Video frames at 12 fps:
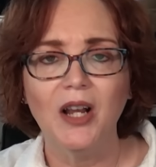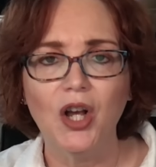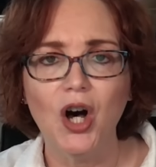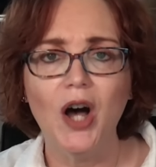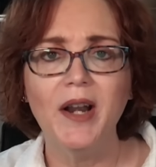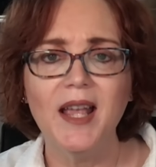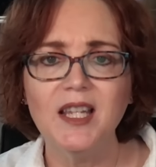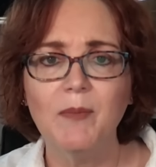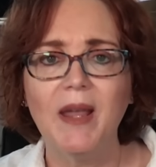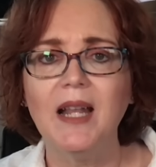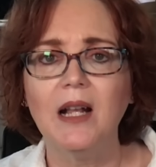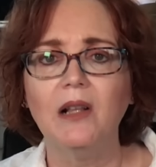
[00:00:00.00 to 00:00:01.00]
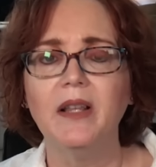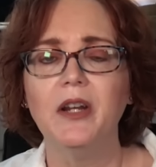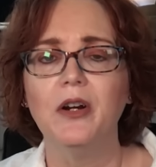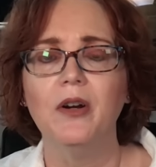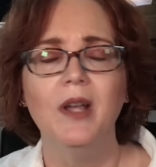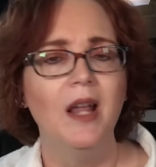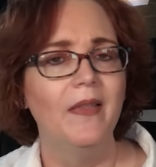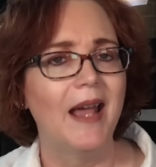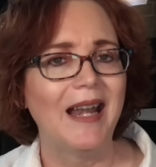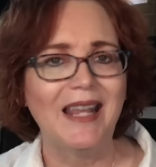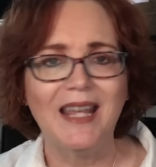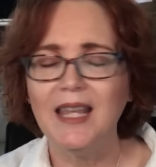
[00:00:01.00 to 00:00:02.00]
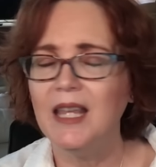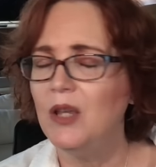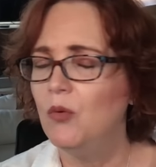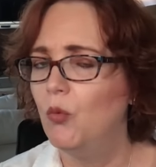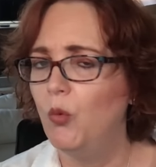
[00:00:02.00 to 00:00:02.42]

God has made it clear that He